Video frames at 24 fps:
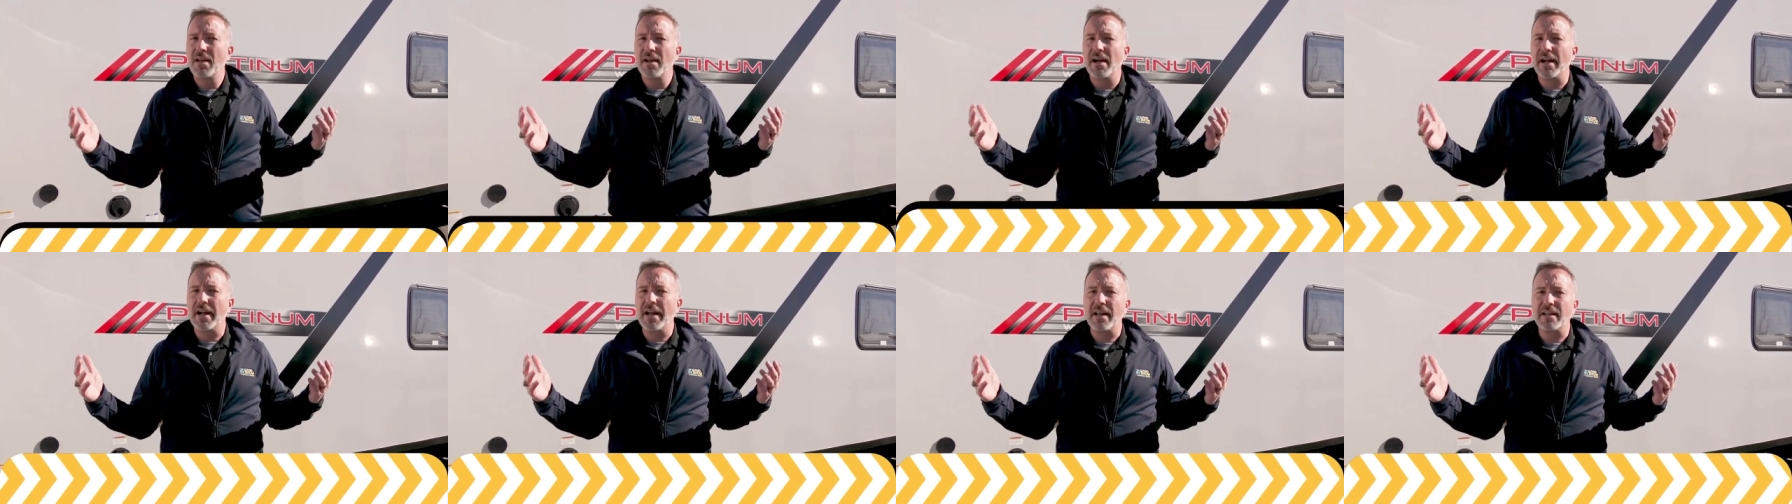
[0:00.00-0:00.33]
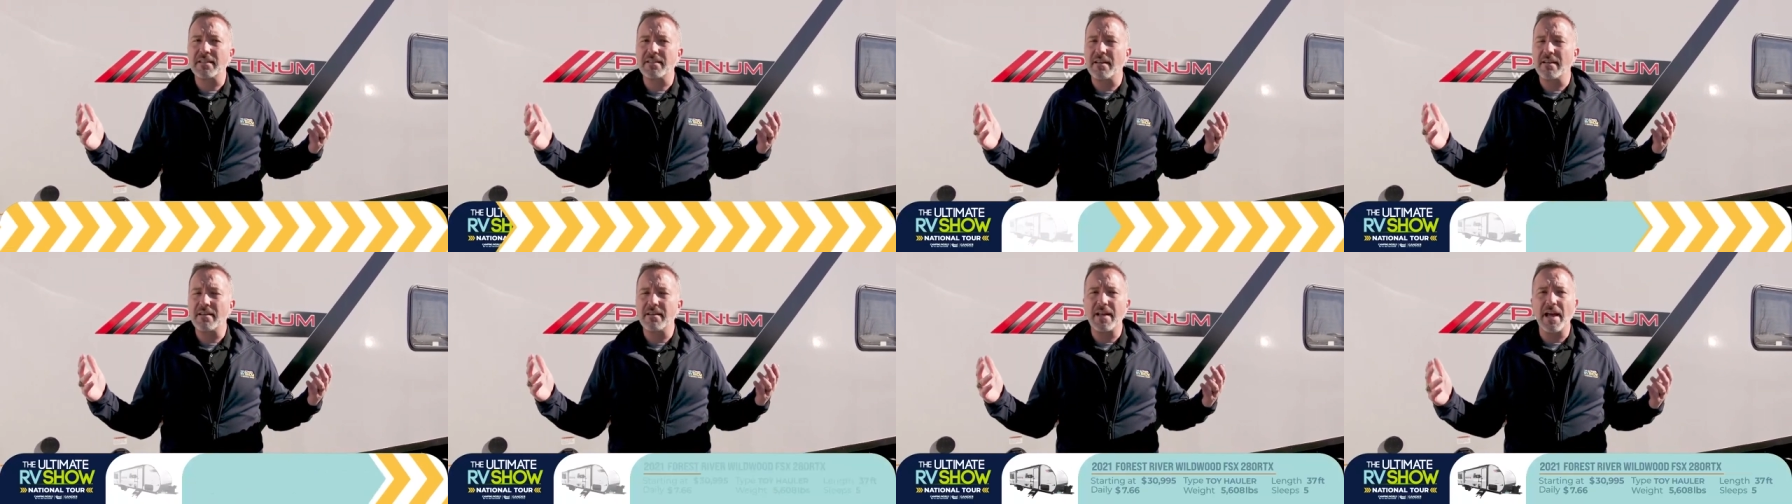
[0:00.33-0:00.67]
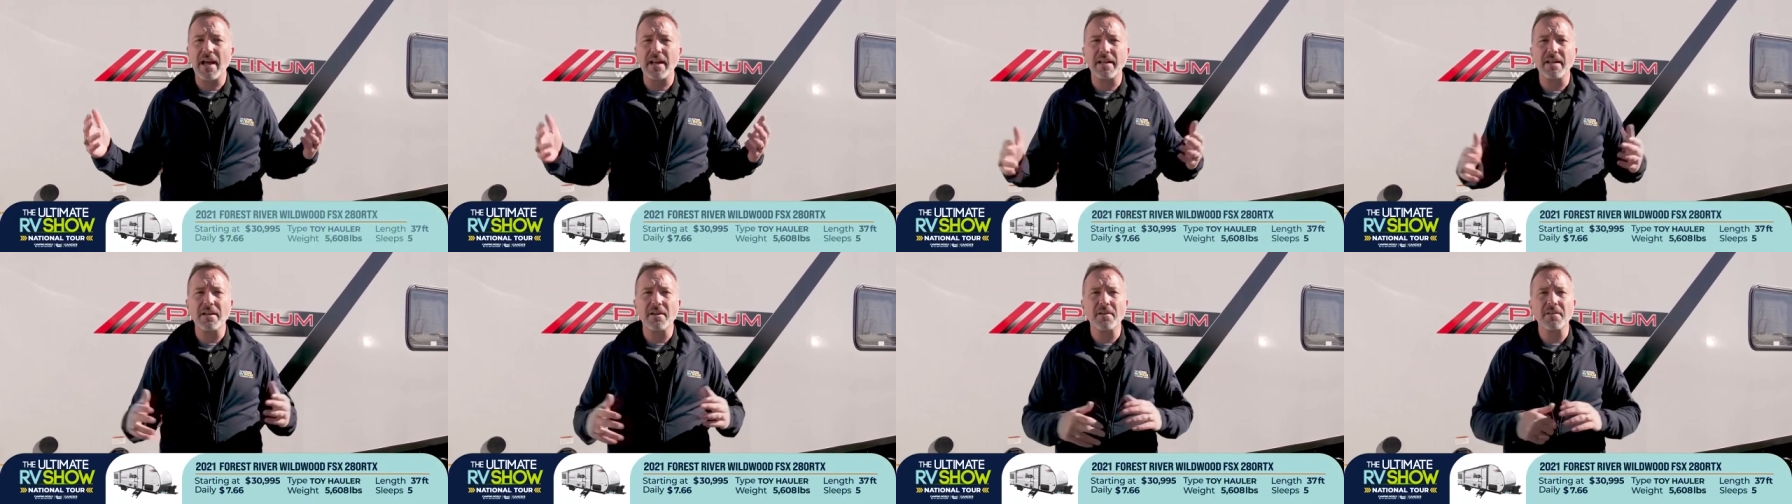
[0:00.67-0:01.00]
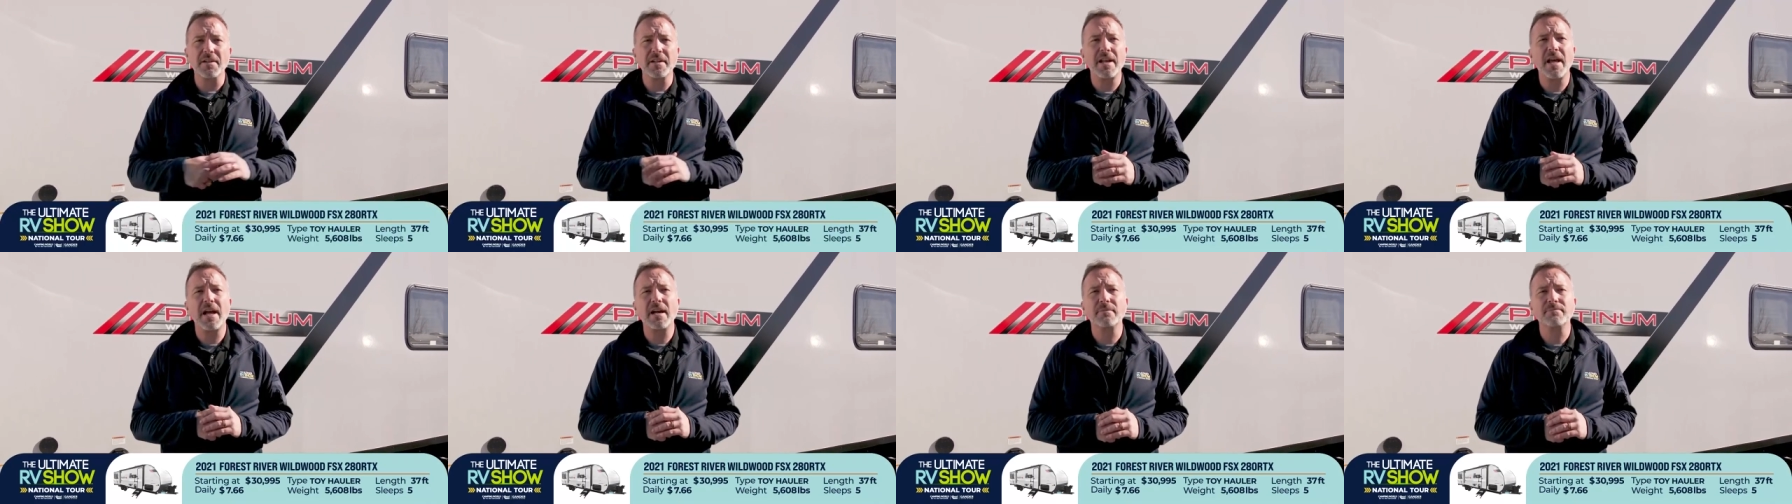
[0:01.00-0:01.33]
I got to tell you, you got to get on
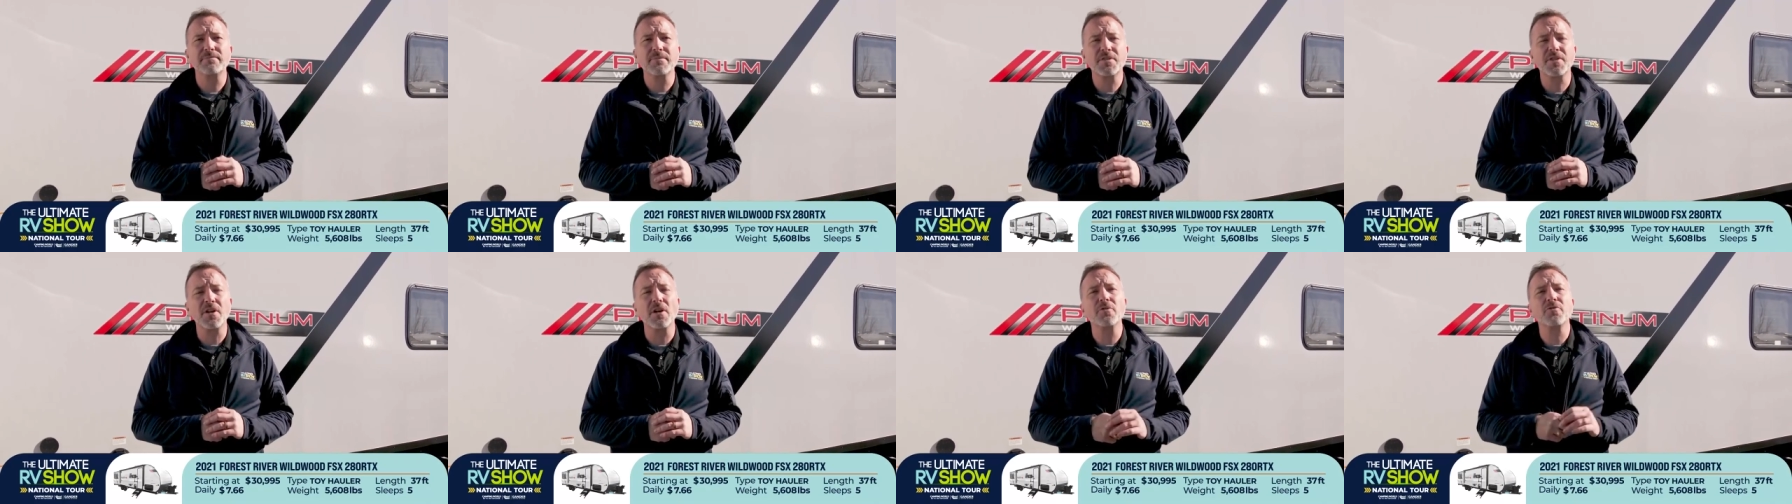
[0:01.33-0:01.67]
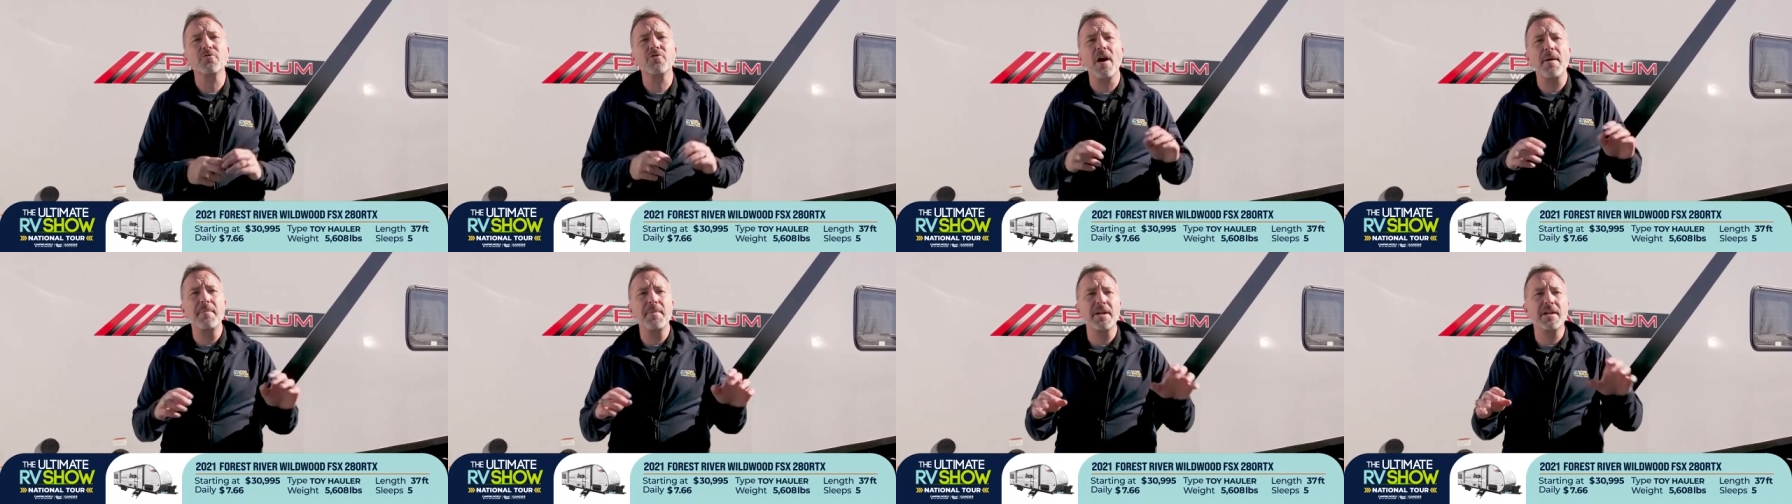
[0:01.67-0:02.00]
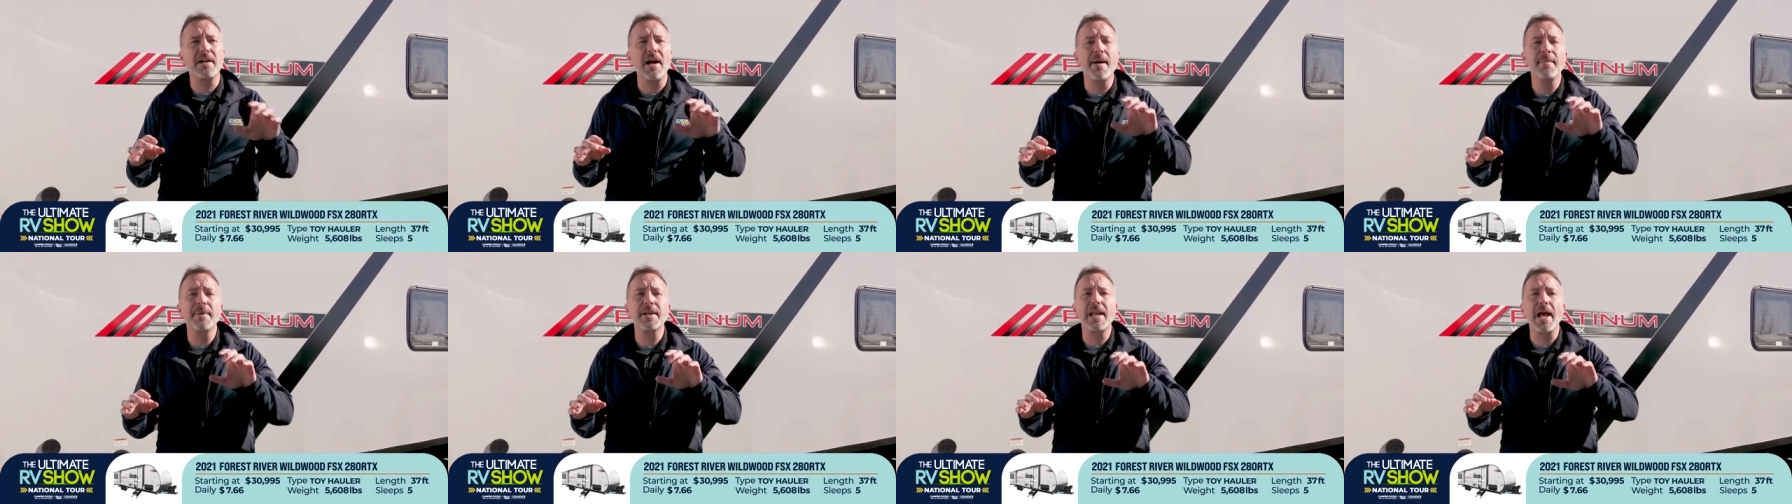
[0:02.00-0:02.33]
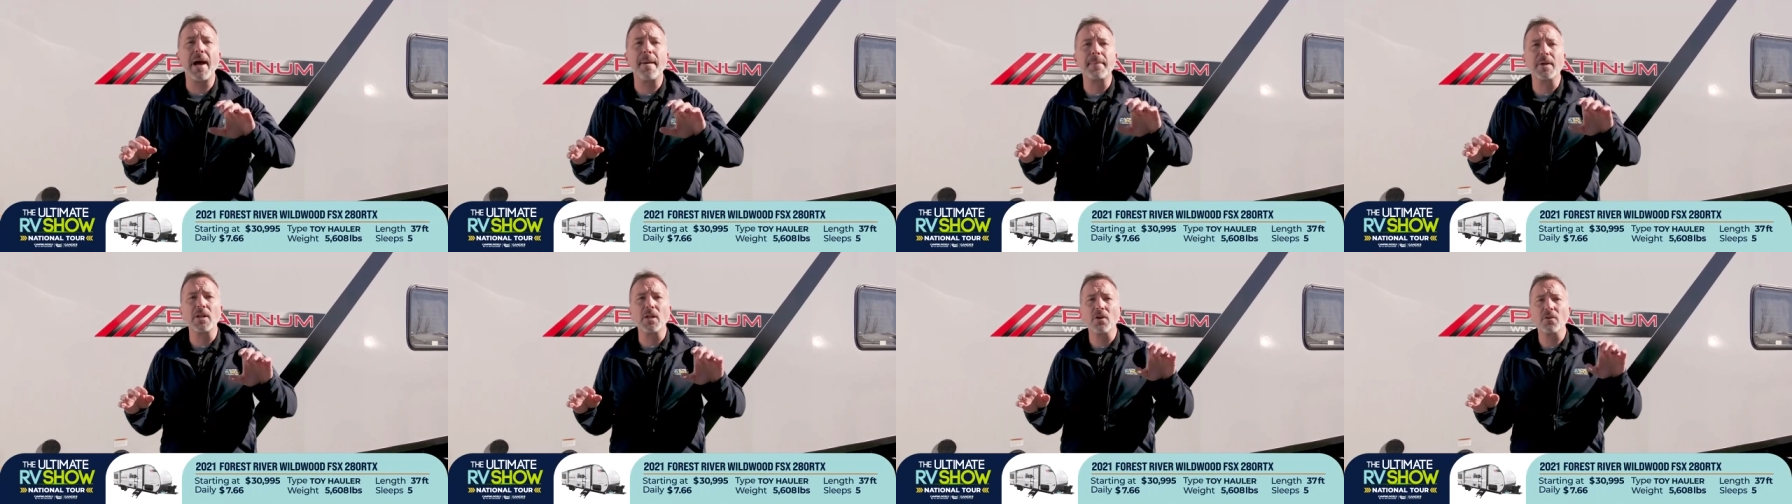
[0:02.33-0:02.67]
it now. So drop me a comment
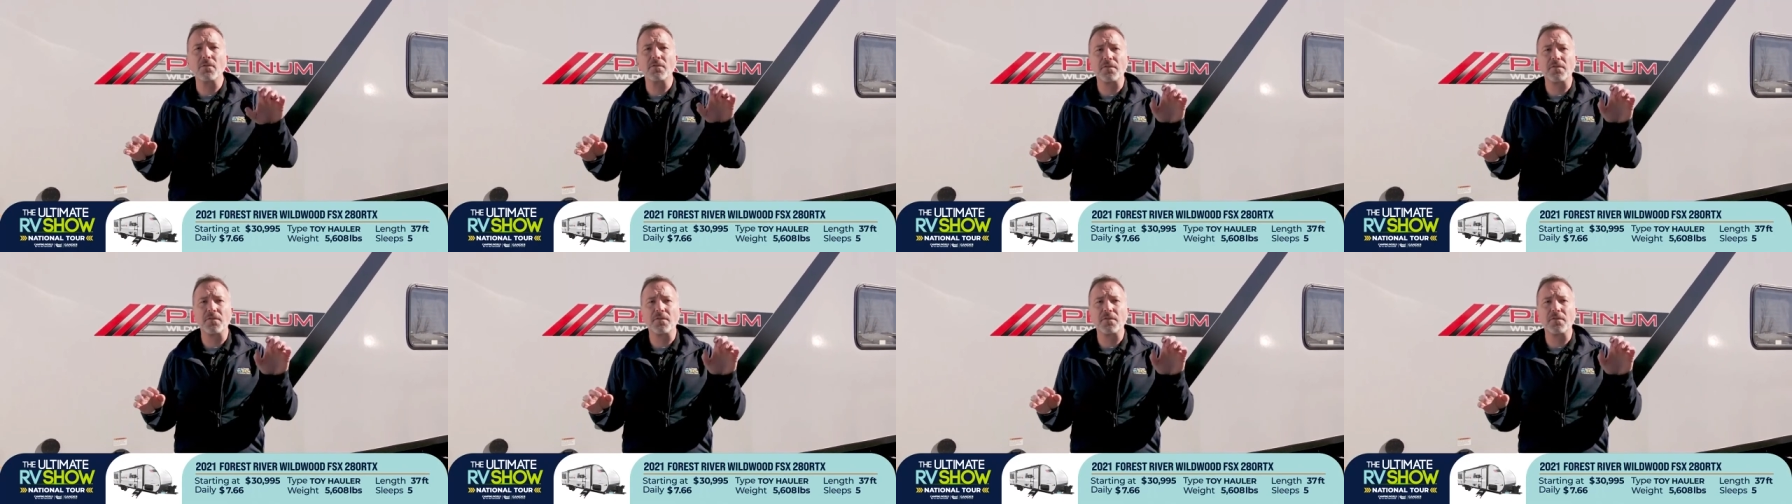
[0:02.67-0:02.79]
down below,